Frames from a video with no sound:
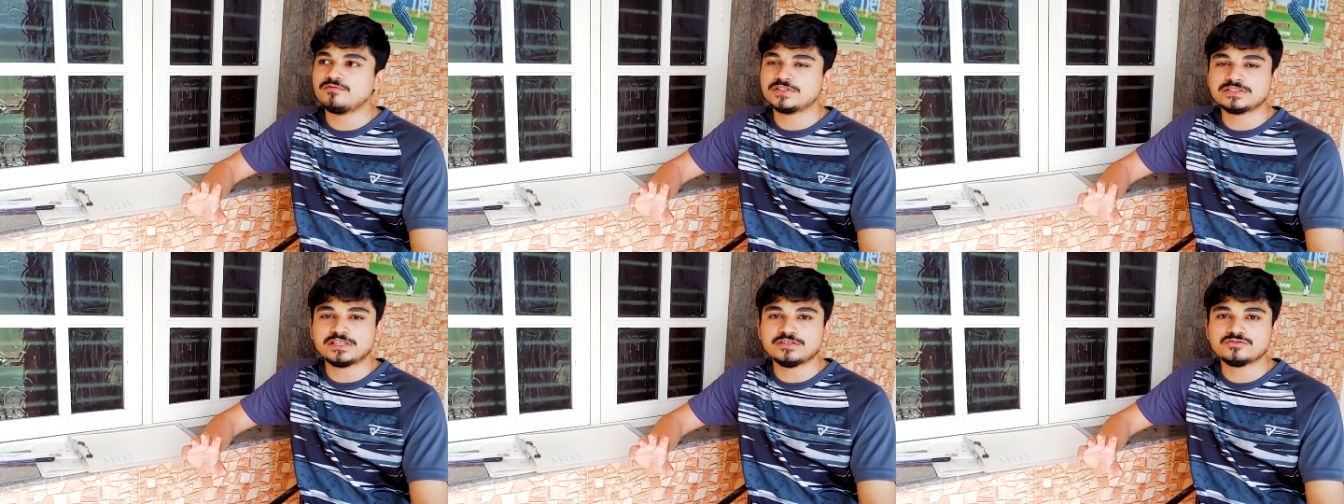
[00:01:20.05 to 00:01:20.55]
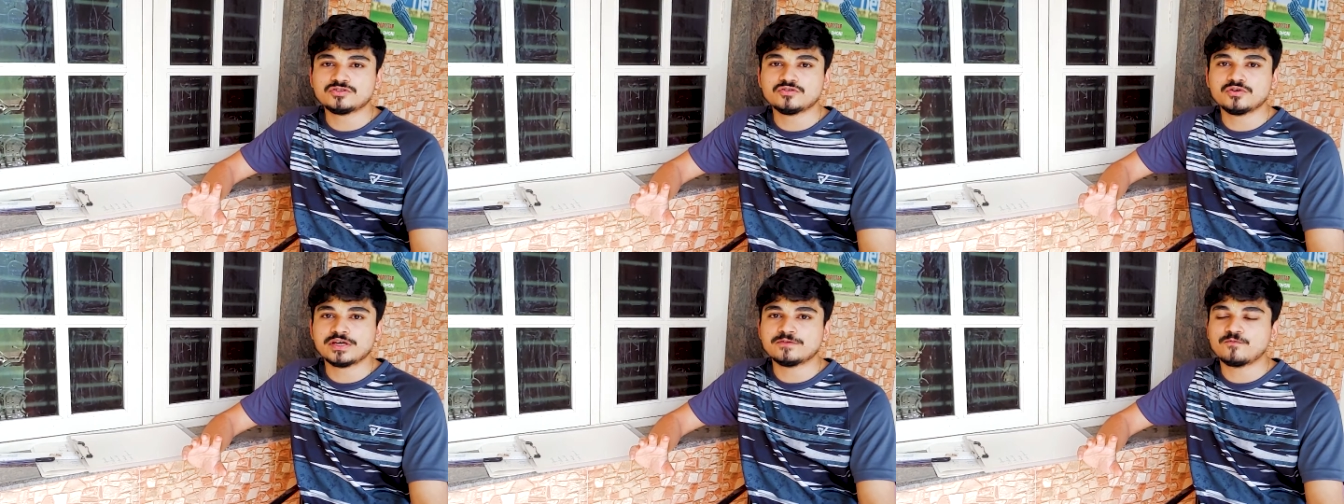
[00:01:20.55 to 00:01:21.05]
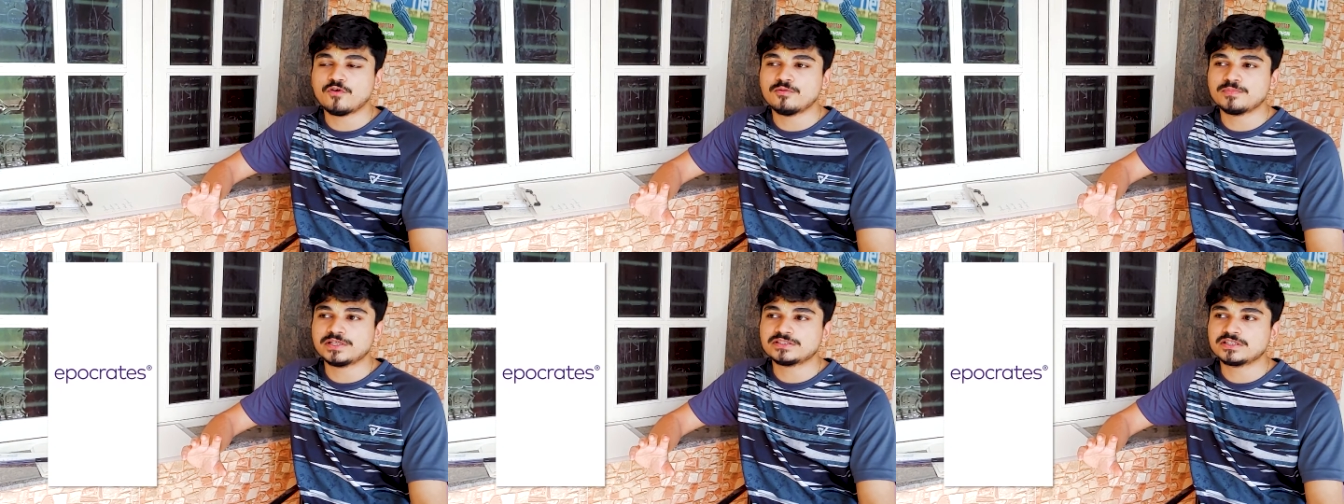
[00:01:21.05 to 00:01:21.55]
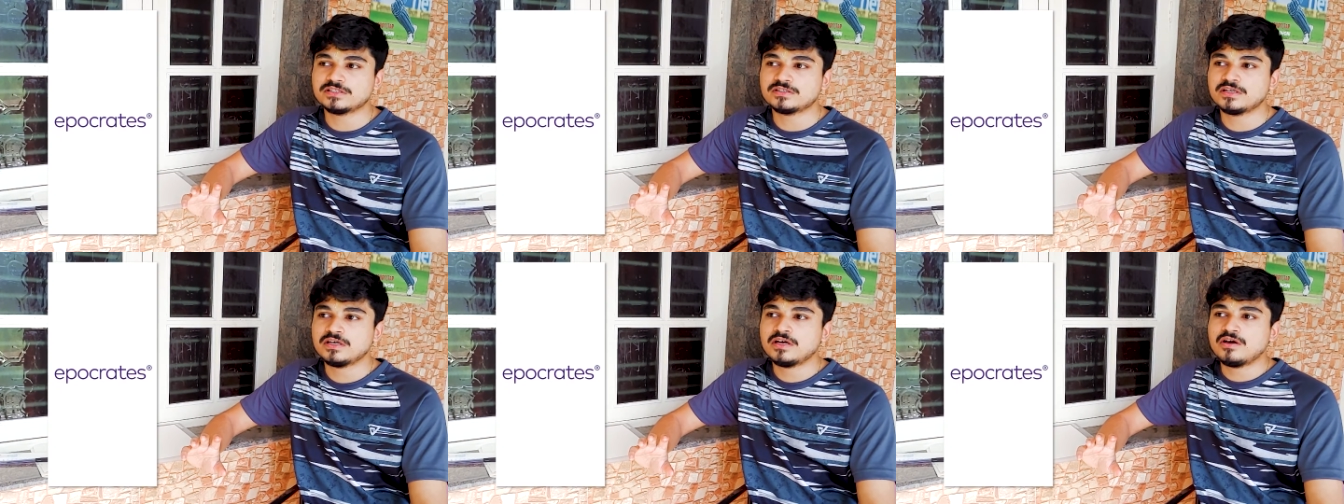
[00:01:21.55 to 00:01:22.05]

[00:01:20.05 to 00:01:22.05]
which gives you information